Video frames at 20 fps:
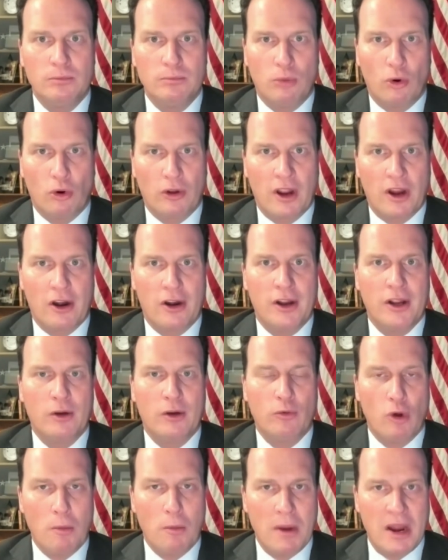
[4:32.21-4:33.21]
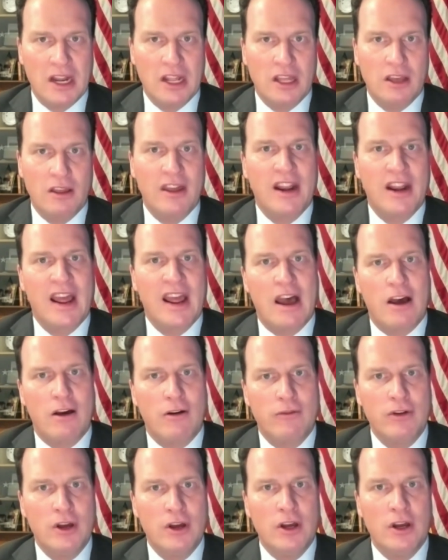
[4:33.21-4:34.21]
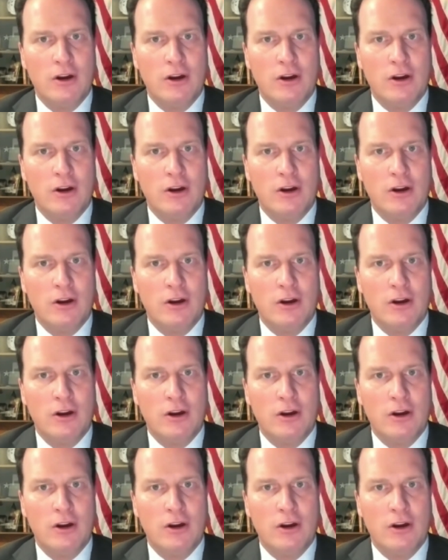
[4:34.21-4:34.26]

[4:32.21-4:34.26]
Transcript: Bulgaria, Romania that have